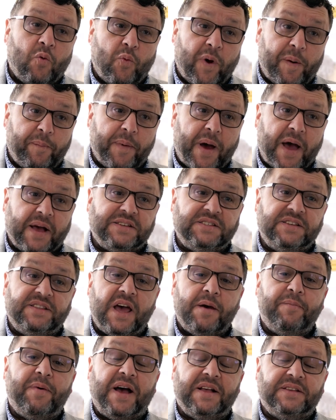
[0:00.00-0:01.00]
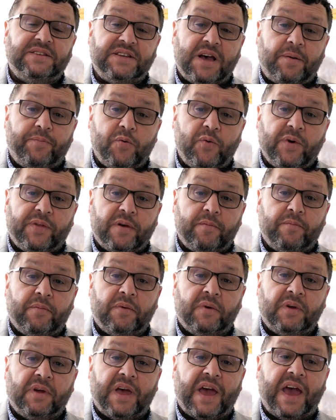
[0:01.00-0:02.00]
went back to them, had supper with them,
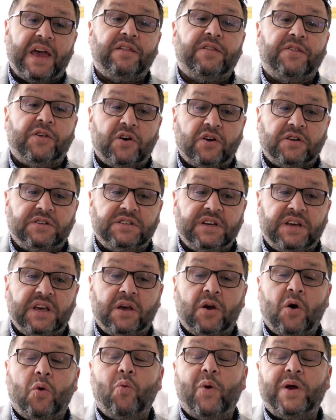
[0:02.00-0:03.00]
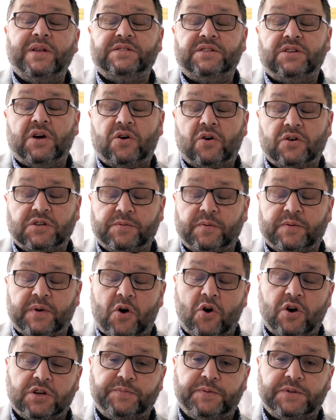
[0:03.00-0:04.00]
8:30, went to the
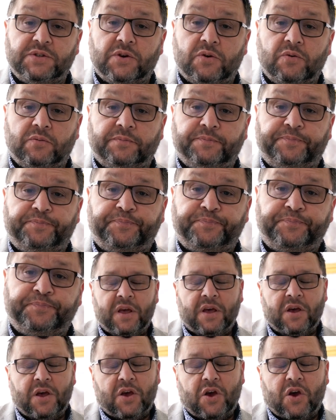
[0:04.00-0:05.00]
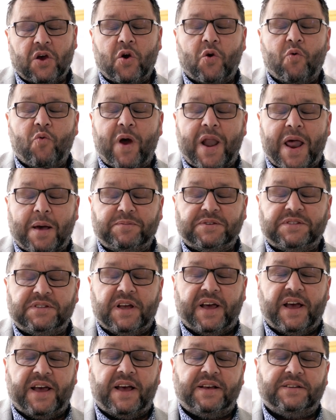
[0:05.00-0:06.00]
hospital. Ran
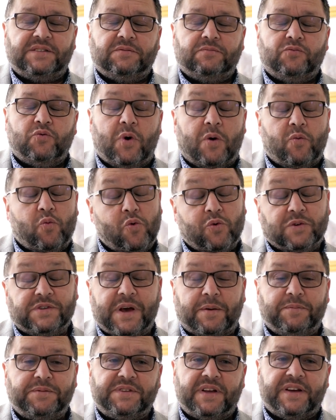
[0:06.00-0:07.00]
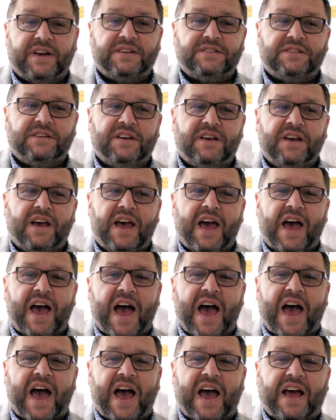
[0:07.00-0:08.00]
upstairs, walked upstairs,
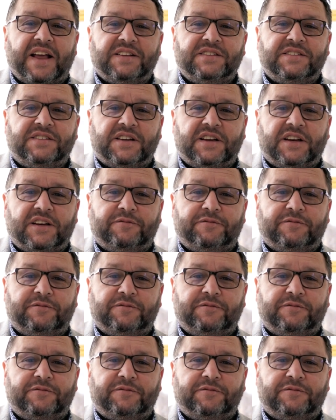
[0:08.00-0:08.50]
and